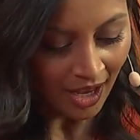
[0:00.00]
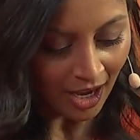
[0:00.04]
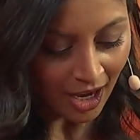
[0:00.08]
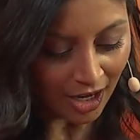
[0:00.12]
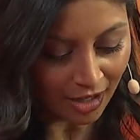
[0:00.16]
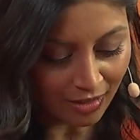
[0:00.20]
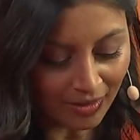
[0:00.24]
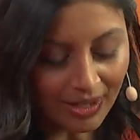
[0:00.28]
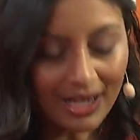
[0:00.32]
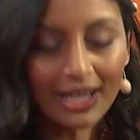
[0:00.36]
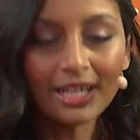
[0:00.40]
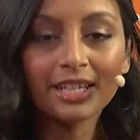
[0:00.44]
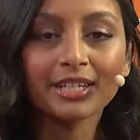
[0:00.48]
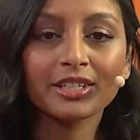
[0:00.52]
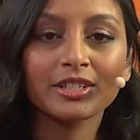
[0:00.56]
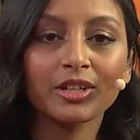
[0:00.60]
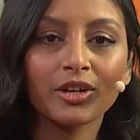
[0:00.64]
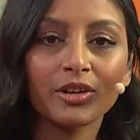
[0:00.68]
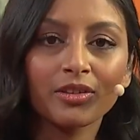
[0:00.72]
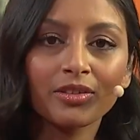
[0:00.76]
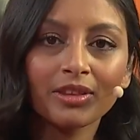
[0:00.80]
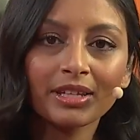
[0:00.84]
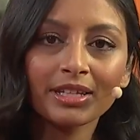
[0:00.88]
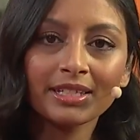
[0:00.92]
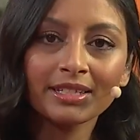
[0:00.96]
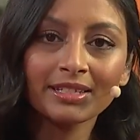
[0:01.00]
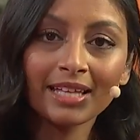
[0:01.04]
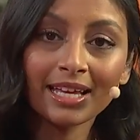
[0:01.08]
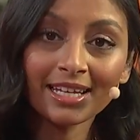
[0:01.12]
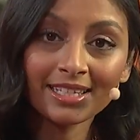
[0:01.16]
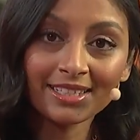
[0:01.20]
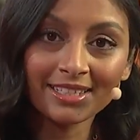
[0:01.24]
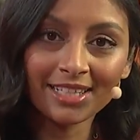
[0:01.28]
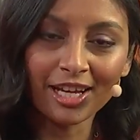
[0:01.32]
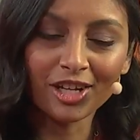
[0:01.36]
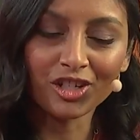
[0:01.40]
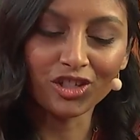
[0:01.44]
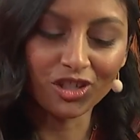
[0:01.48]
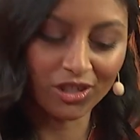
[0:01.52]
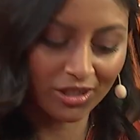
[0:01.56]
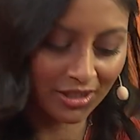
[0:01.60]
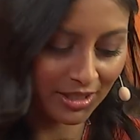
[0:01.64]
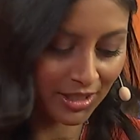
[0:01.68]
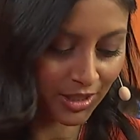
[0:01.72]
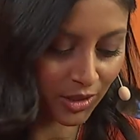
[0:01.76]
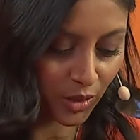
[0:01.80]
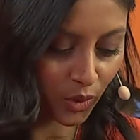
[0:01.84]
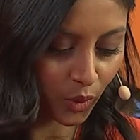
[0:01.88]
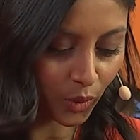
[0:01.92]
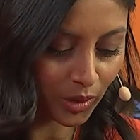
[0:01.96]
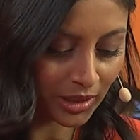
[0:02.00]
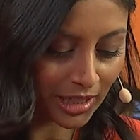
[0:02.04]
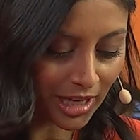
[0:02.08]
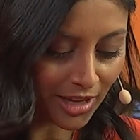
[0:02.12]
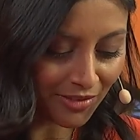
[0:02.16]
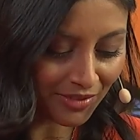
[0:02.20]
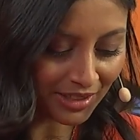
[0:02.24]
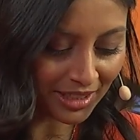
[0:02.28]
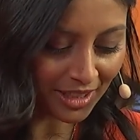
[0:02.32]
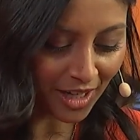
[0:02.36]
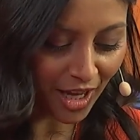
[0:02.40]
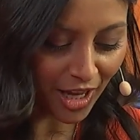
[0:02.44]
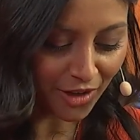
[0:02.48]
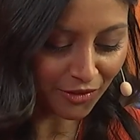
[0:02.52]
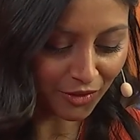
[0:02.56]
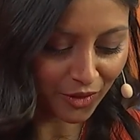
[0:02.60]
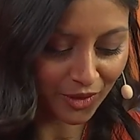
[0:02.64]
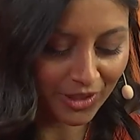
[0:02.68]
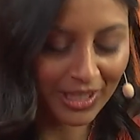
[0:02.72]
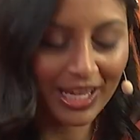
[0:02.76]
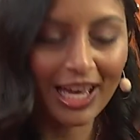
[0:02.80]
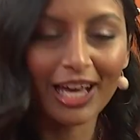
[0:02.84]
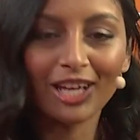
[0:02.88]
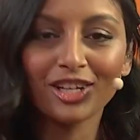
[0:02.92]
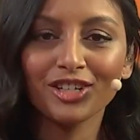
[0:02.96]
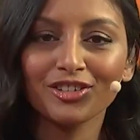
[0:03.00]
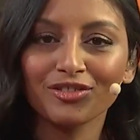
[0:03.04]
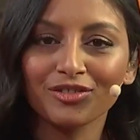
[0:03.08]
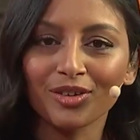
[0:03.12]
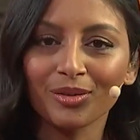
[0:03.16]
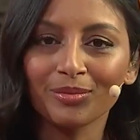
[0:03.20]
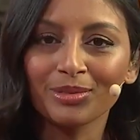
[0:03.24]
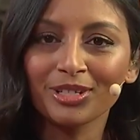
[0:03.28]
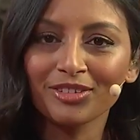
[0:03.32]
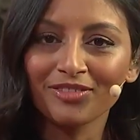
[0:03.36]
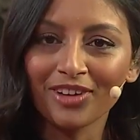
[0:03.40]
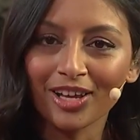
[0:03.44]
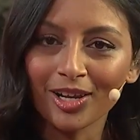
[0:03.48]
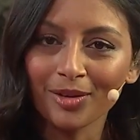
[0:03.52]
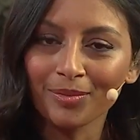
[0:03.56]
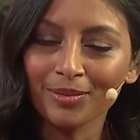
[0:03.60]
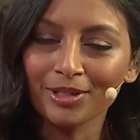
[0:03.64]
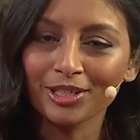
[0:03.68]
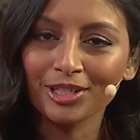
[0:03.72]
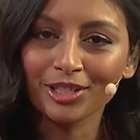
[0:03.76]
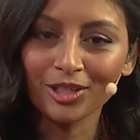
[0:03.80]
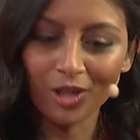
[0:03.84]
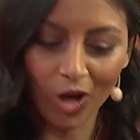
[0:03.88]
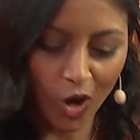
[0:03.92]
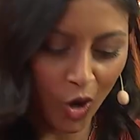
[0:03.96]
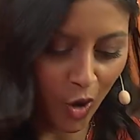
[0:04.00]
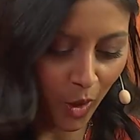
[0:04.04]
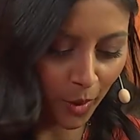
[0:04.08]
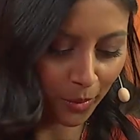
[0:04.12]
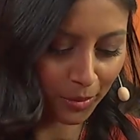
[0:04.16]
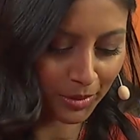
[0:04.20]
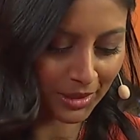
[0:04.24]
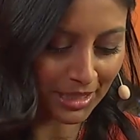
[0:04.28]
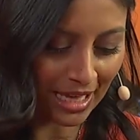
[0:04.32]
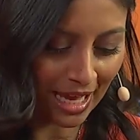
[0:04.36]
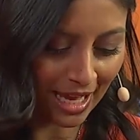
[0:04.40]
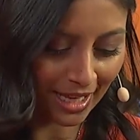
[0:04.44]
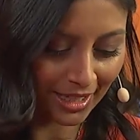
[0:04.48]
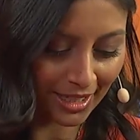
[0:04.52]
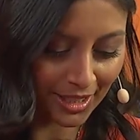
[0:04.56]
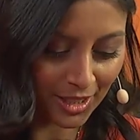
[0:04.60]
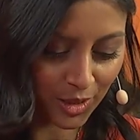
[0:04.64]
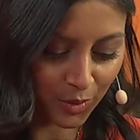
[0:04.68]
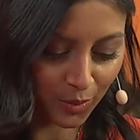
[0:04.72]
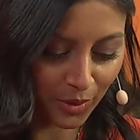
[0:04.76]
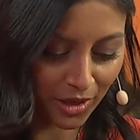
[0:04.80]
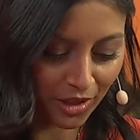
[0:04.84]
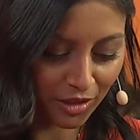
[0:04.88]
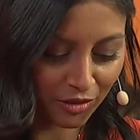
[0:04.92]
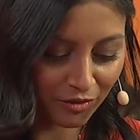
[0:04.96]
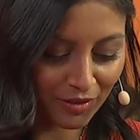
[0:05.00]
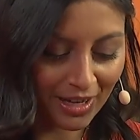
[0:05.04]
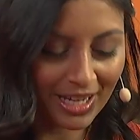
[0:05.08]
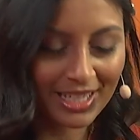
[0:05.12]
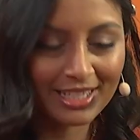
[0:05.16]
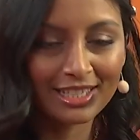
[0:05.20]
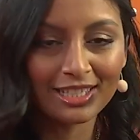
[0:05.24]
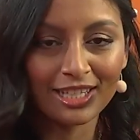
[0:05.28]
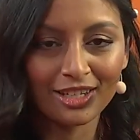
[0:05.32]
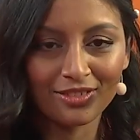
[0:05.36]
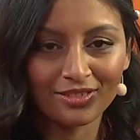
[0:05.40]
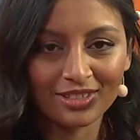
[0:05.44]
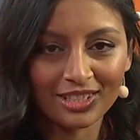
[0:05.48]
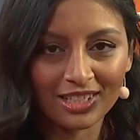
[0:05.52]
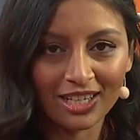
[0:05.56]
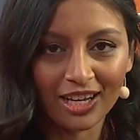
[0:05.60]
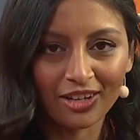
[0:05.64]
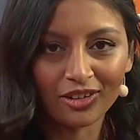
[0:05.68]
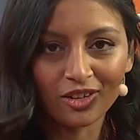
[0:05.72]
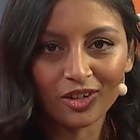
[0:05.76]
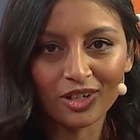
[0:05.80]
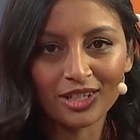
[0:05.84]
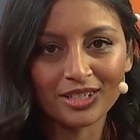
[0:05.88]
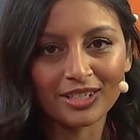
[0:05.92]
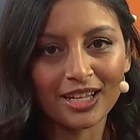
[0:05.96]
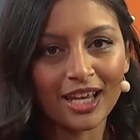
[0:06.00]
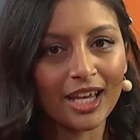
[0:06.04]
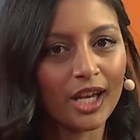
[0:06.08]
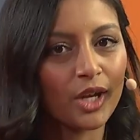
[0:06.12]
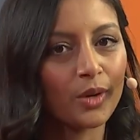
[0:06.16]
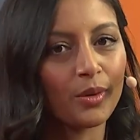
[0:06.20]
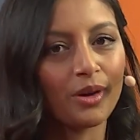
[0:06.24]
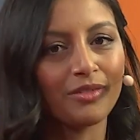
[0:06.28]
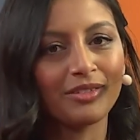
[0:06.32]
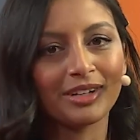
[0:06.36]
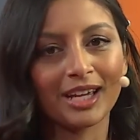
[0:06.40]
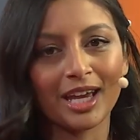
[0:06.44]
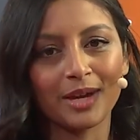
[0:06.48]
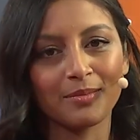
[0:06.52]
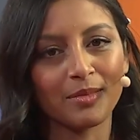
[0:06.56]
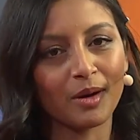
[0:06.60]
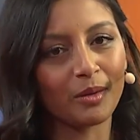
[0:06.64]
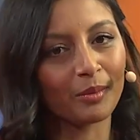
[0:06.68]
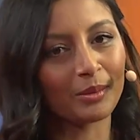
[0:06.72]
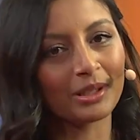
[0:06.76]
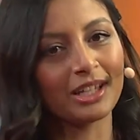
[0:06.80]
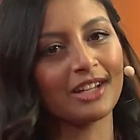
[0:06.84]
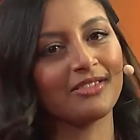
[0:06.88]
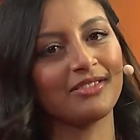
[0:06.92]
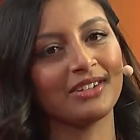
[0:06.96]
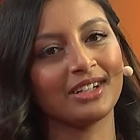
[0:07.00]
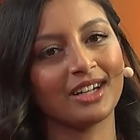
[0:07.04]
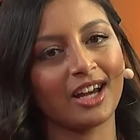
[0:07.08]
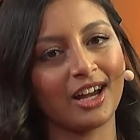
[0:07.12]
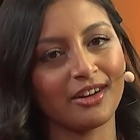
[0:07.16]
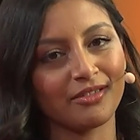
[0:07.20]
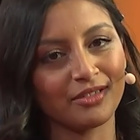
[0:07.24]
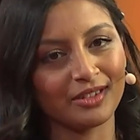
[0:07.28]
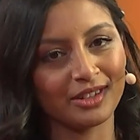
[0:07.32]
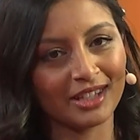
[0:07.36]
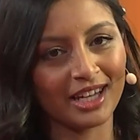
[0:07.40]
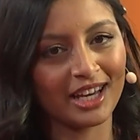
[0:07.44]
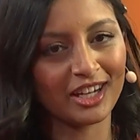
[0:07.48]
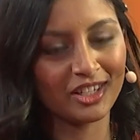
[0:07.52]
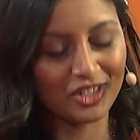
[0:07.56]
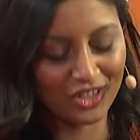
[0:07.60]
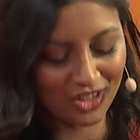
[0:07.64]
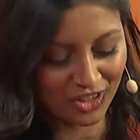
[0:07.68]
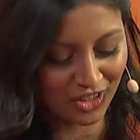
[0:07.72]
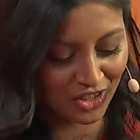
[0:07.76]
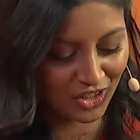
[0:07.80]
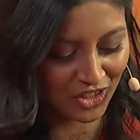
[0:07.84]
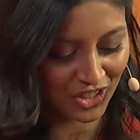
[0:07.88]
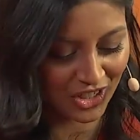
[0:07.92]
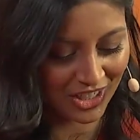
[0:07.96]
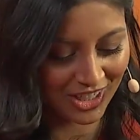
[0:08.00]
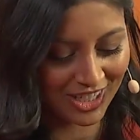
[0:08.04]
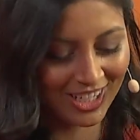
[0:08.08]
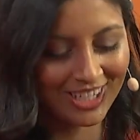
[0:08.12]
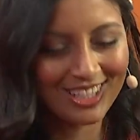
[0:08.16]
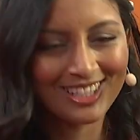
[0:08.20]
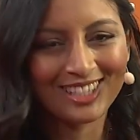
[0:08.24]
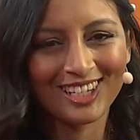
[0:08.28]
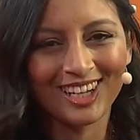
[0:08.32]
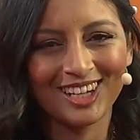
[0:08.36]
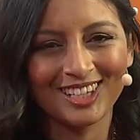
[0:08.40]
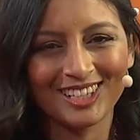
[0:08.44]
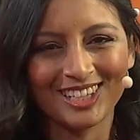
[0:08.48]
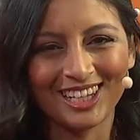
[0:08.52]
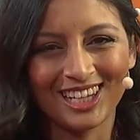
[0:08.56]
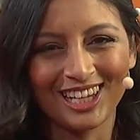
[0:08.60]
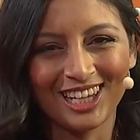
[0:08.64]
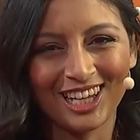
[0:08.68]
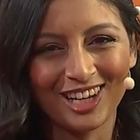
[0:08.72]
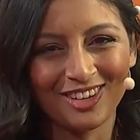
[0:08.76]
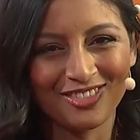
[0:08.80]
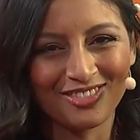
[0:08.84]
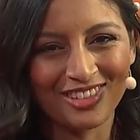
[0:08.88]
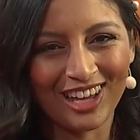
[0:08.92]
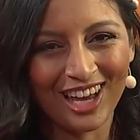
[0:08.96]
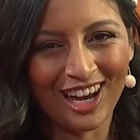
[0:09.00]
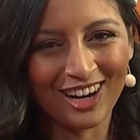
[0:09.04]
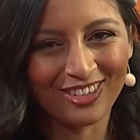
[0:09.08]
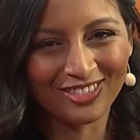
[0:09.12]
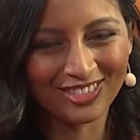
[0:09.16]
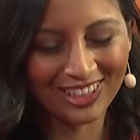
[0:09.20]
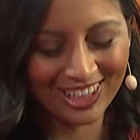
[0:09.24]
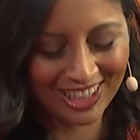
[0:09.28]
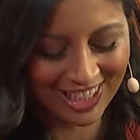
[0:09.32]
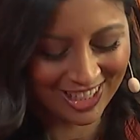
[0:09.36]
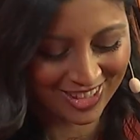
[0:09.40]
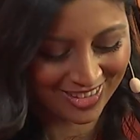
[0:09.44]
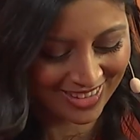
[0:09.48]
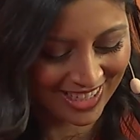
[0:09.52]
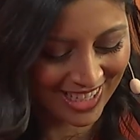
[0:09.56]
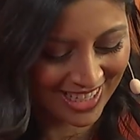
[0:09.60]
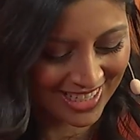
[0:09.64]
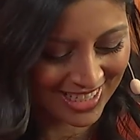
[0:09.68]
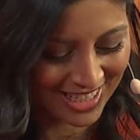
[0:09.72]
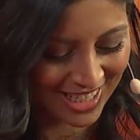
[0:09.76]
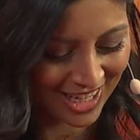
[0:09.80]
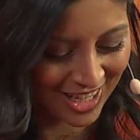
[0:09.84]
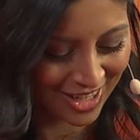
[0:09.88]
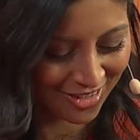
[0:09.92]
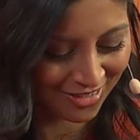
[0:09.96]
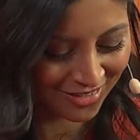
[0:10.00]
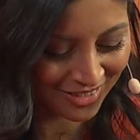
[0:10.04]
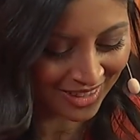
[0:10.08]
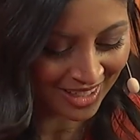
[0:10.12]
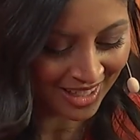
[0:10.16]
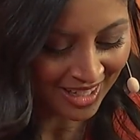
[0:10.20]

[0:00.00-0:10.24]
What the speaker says: All right, so the next session is called Living Life on the Edge from Developers to Ops, and it's with Ray Stevenson. I've got to say, whoever came up with Living Life on the Edge is a genius, because I love that, really creative.